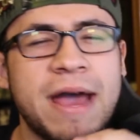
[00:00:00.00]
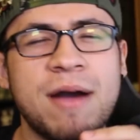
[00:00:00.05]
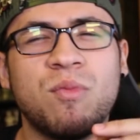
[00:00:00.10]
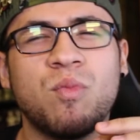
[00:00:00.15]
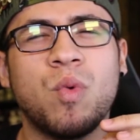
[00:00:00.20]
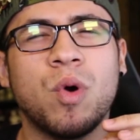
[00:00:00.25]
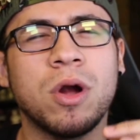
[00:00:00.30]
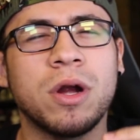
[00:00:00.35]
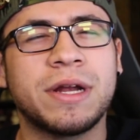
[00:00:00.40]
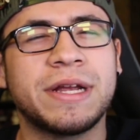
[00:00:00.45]
that
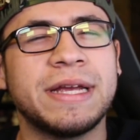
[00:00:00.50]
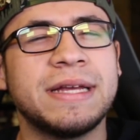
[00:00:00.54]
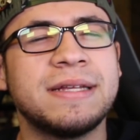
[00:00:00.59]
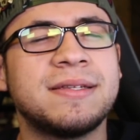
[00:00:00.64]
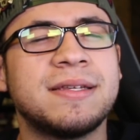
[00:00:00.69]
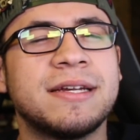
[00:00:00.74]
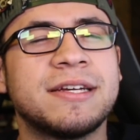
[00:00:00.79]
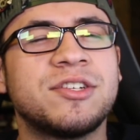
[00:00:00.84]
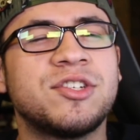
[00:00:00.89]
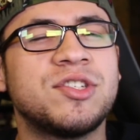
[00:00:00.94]
work
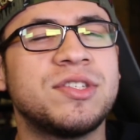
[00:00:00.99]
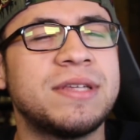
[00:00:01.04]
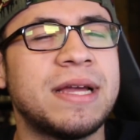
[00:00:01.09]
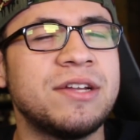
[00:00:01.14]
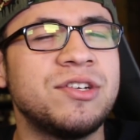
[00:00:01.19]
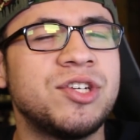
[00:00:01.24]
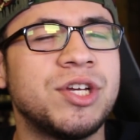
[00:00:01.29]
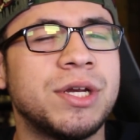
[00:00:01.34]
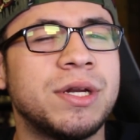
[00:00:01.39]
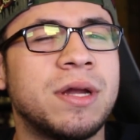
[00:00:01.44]
is an
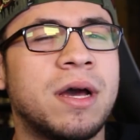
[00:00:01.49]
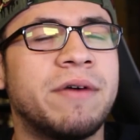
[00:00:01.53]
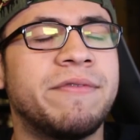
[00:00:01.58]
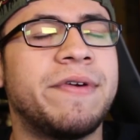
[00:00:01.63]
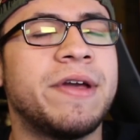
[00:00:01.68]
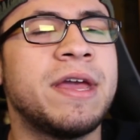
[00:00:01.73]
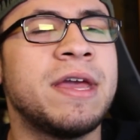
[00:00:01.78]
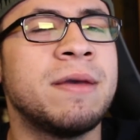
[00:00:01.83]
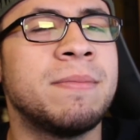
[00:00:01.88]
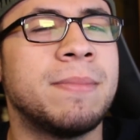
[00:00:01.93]
extension of
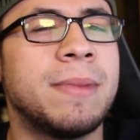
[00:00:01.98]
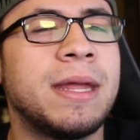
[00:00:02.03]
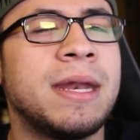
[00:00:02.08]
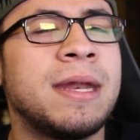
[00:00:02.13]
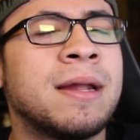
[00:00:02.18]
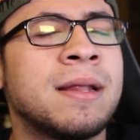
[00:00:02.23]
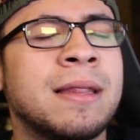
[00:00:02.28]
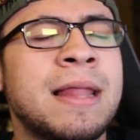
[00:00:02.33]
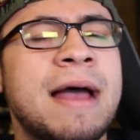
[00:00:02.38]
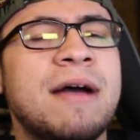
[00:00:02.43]
him, and
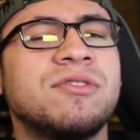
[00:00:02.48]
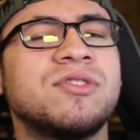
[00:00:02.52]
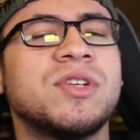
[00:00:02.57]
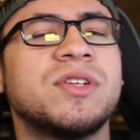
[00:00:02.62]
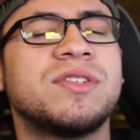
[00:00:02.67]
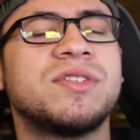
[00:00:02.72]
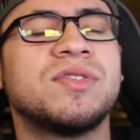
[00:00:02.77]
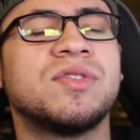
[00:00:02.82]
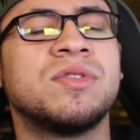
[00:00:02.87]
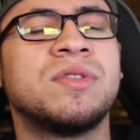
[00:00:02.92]
it allows
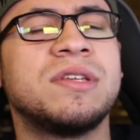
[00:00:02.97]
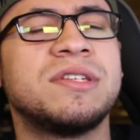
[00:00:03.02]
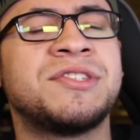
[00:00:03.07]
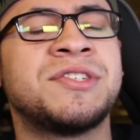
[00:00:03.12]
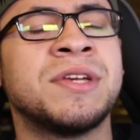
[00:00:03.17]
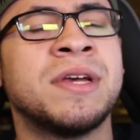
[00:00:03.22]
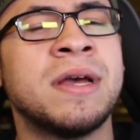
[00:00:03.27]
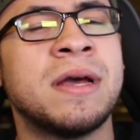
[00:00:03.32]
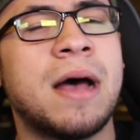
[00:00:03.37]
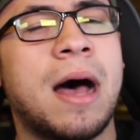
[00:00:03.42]
us this